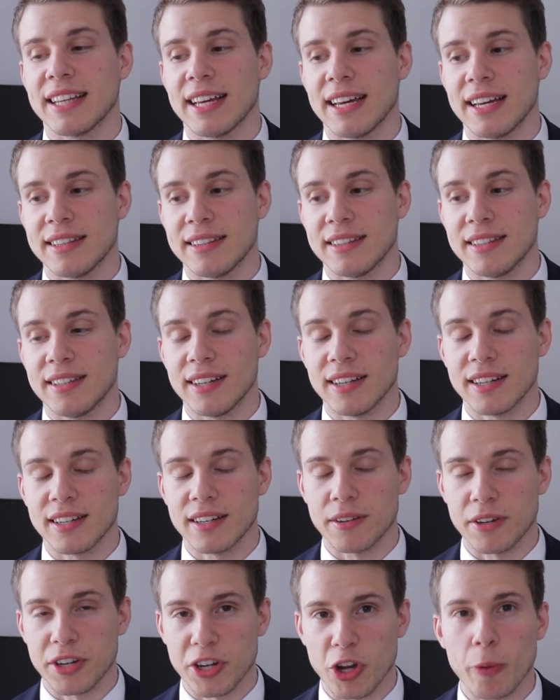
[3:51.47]
that
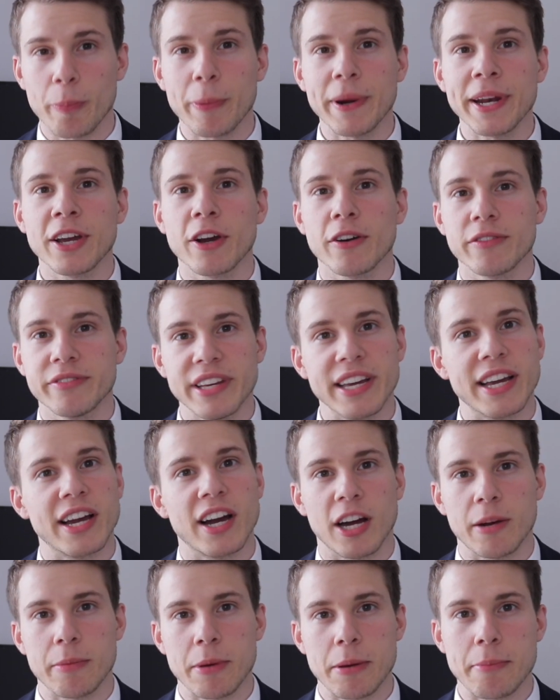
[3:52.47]
the reopening of the
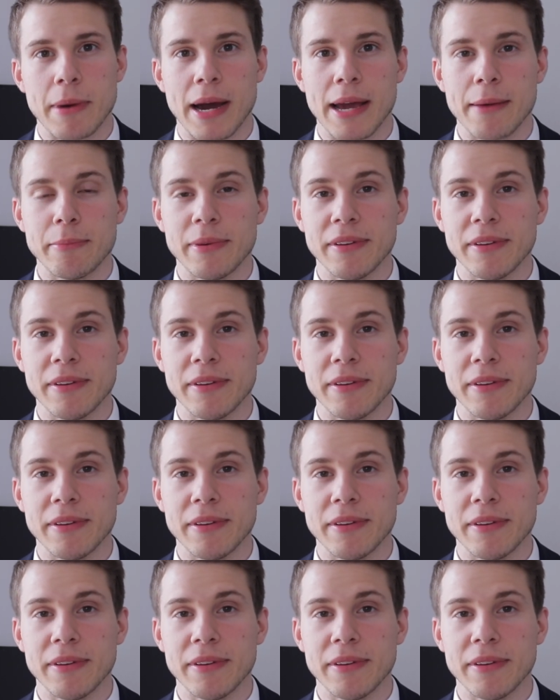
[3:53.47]
economy might